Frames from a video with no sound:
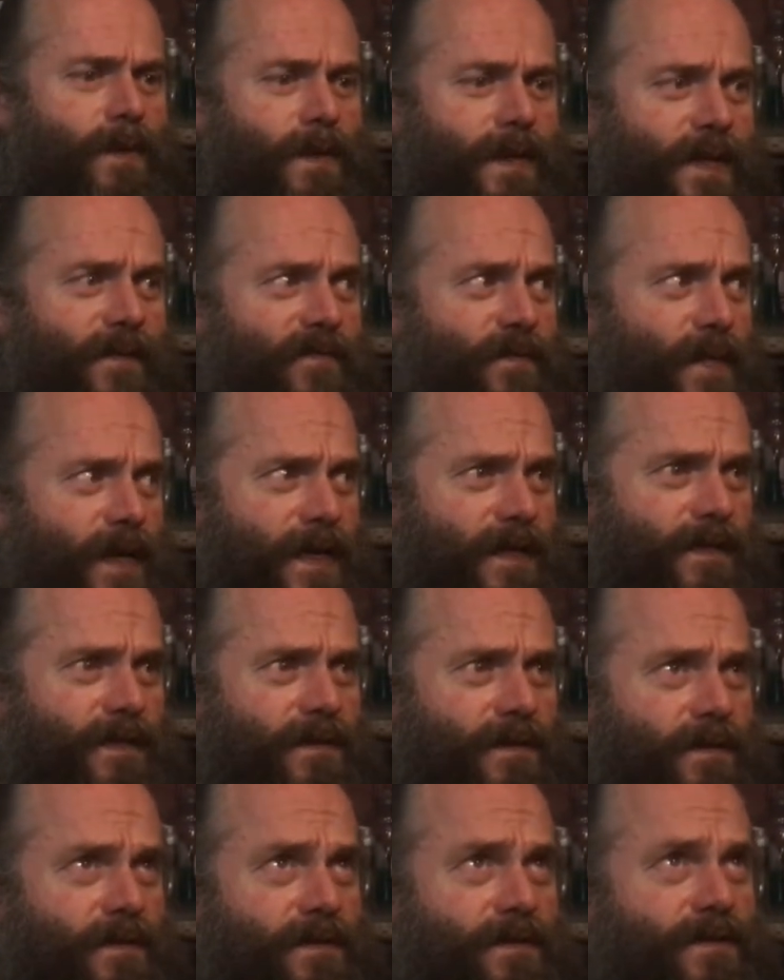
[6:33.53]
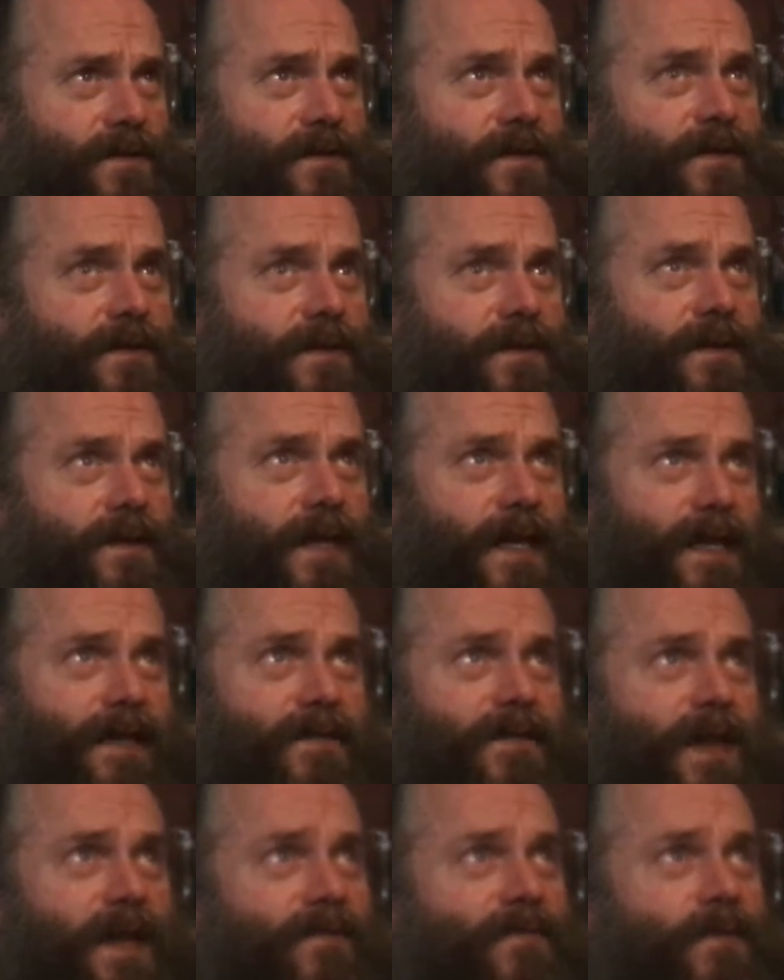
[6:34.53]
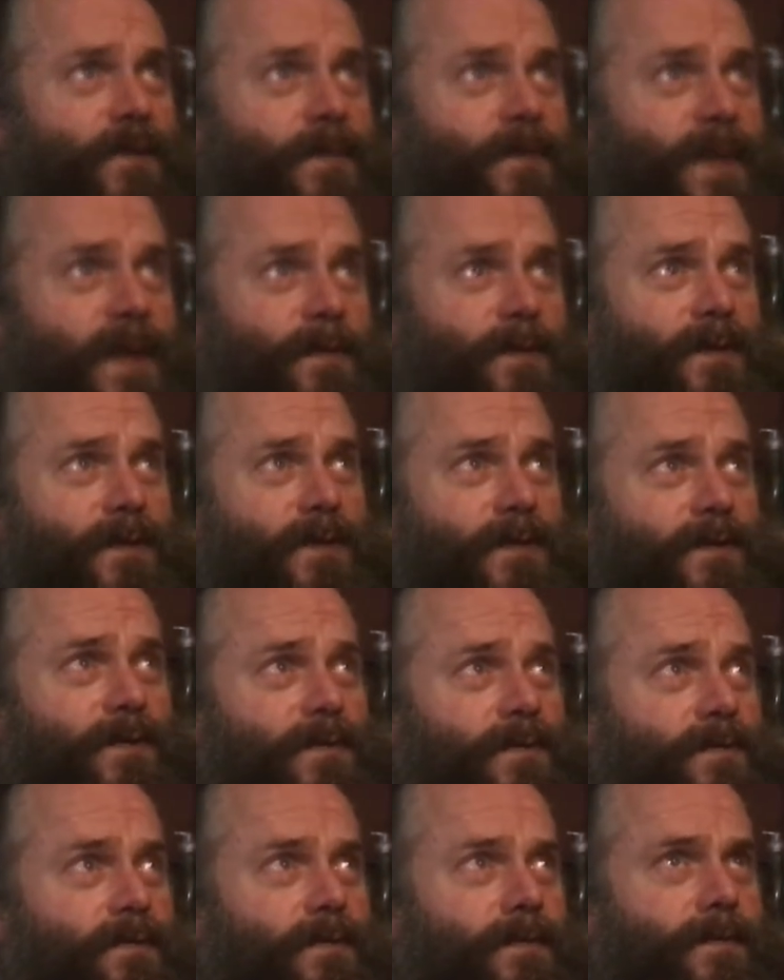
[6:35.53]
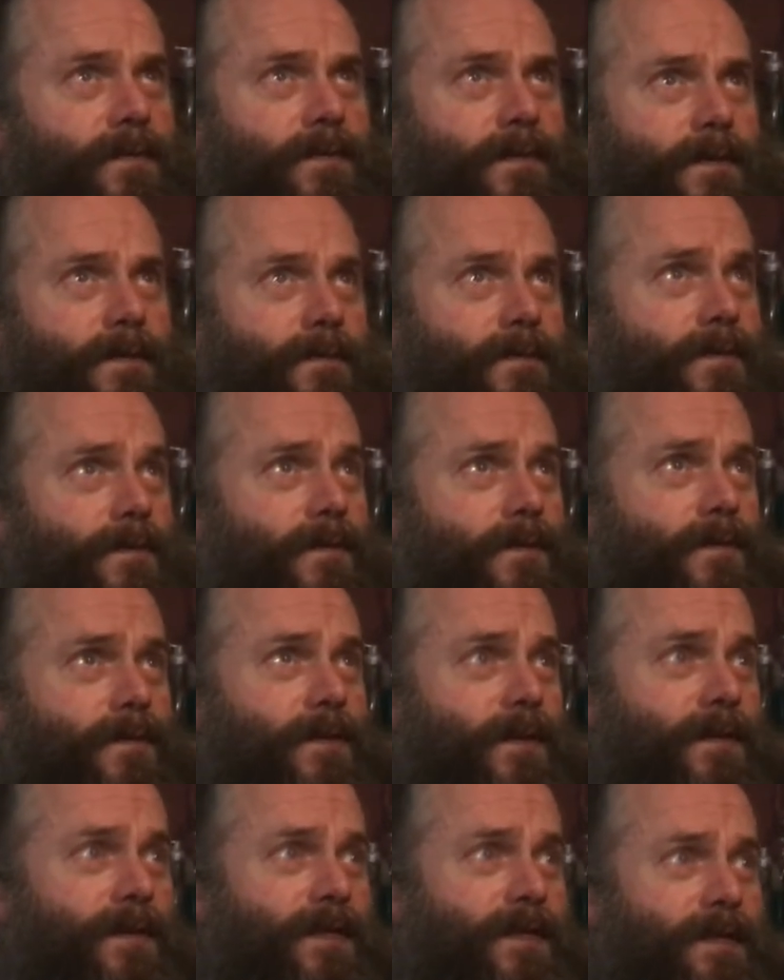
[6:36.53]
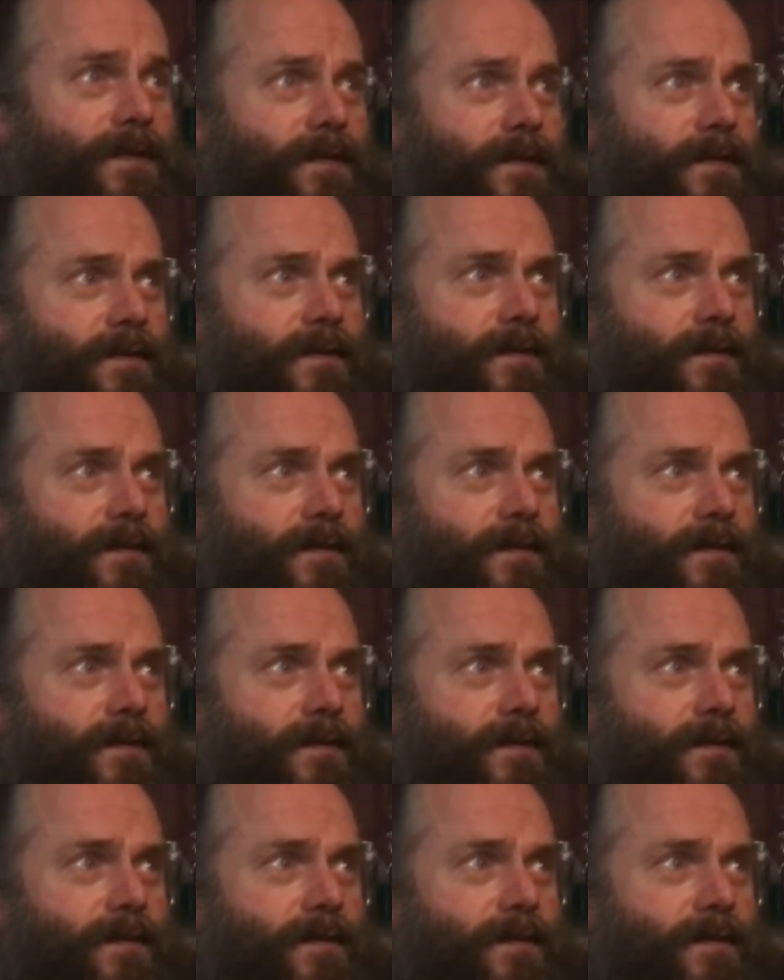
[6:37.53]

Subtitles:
Well, have patience, and for people who are just